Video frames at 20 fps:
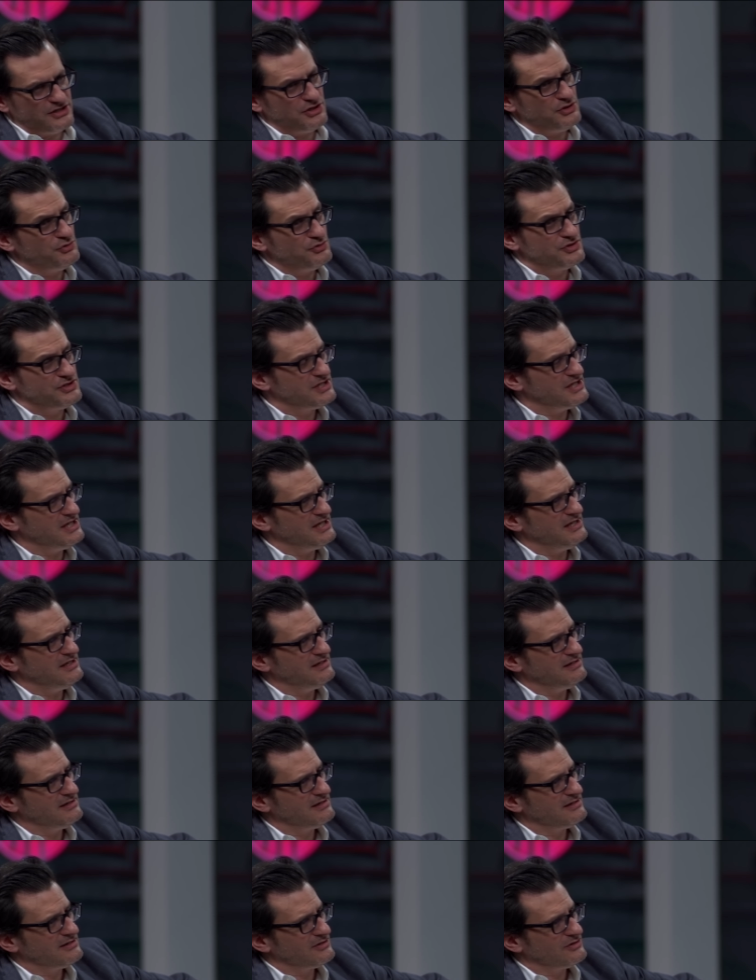do you
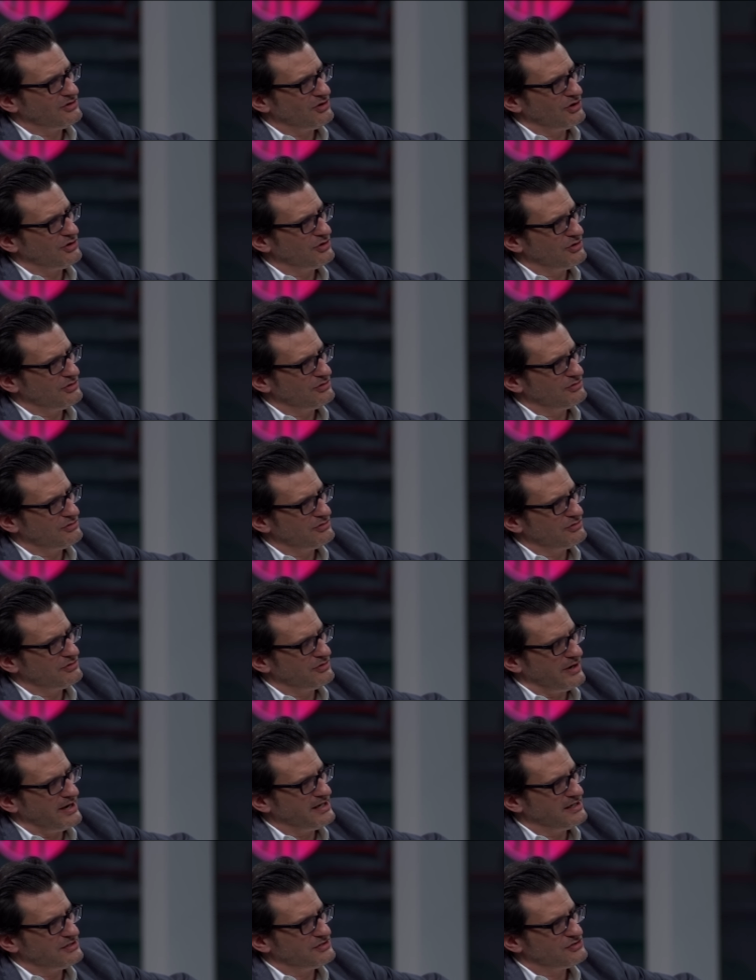see her
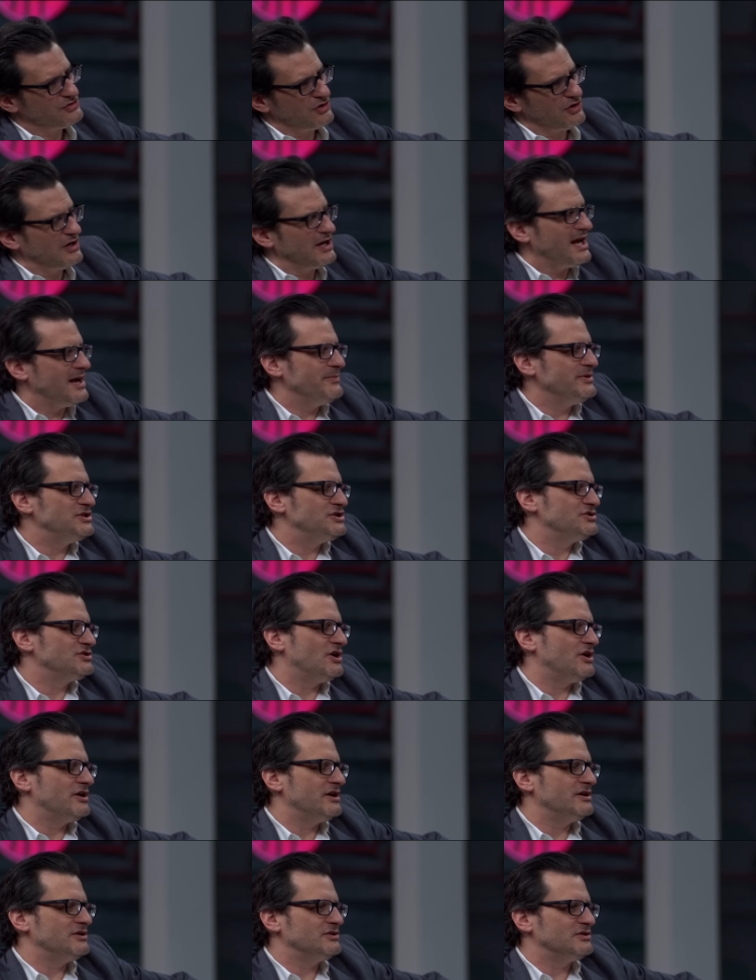greatness early? I mean, she's
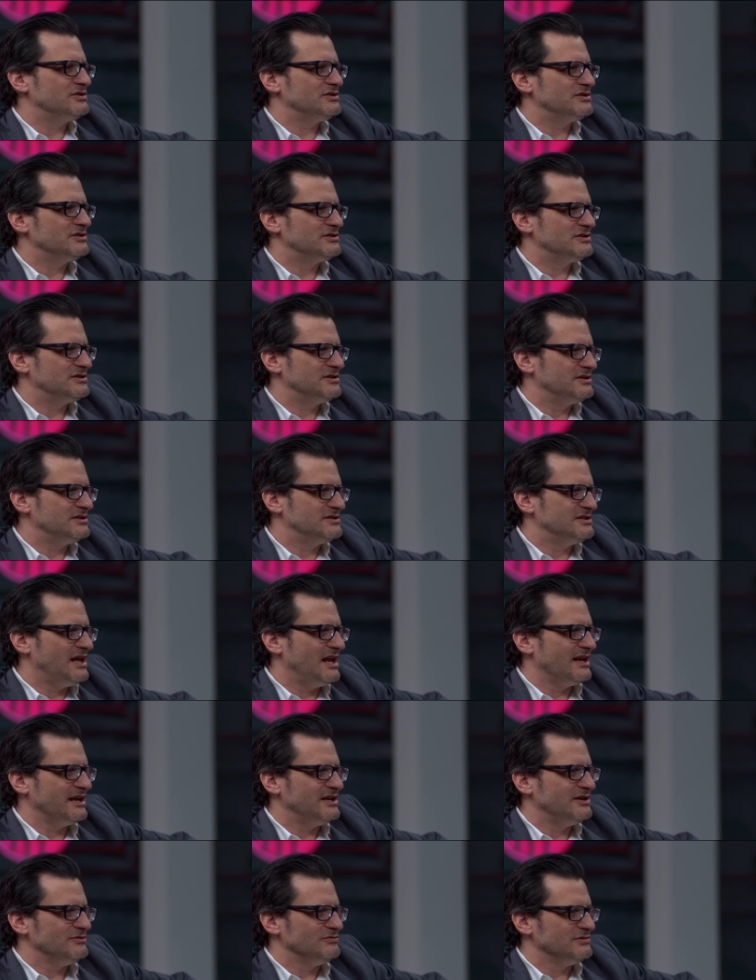already. It, it's not mm
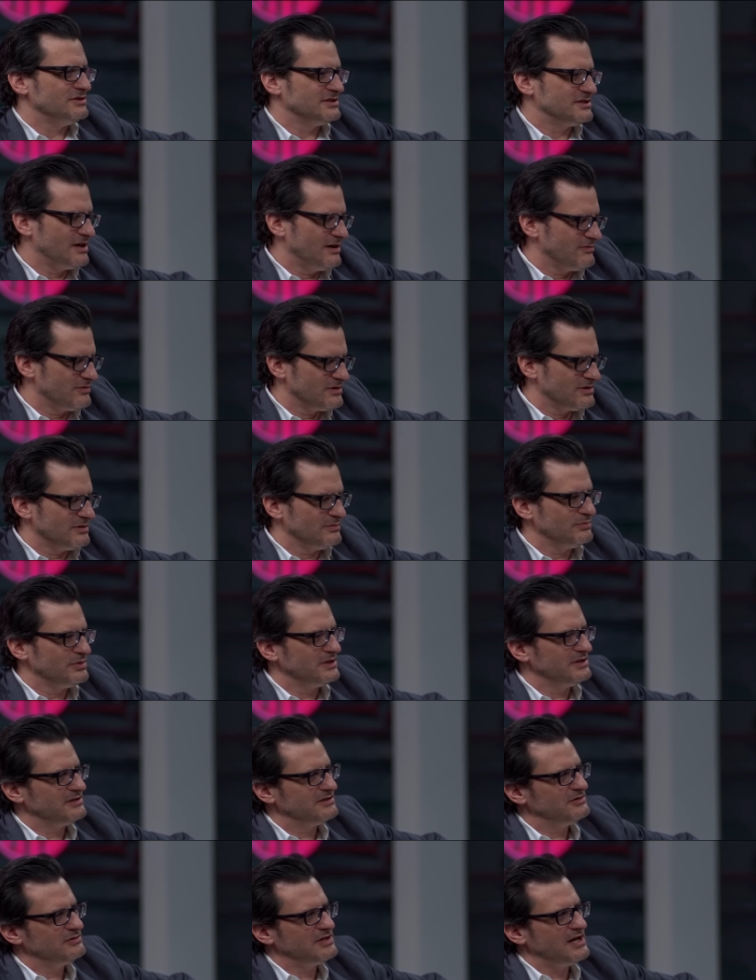-hmm. like mm-hmm. you discovered her,
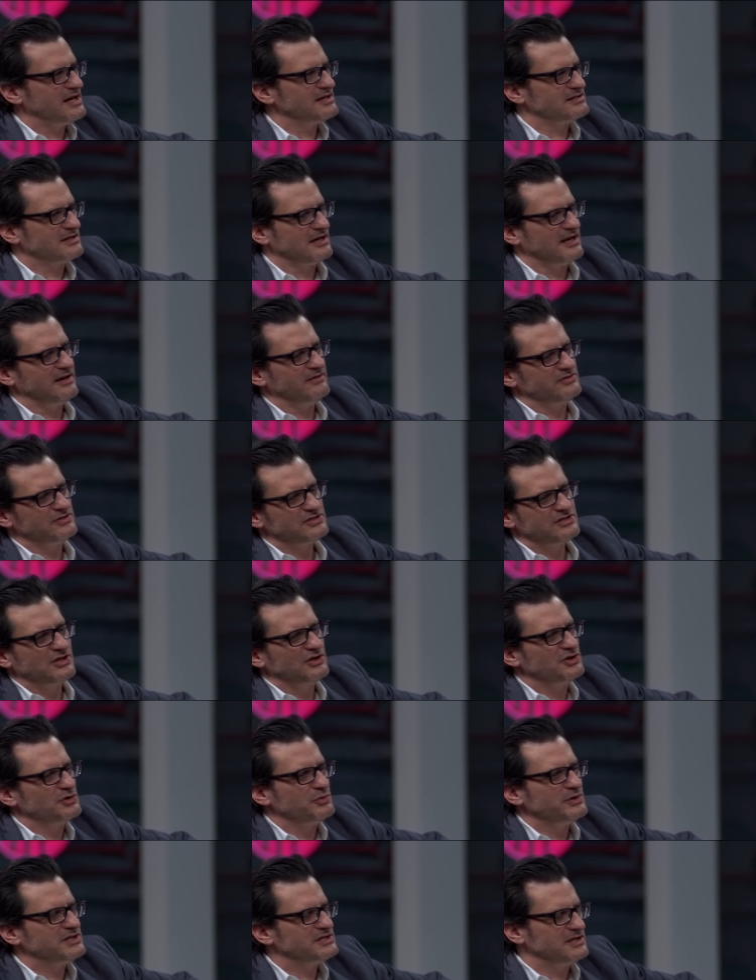but 2011
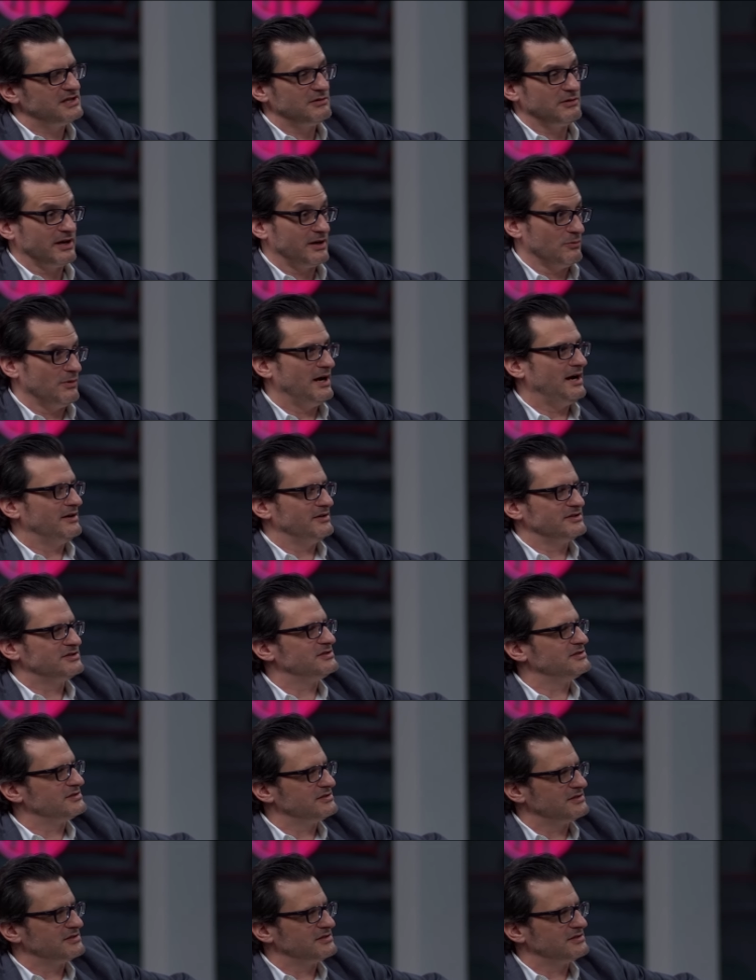still. Do we see like, wow, this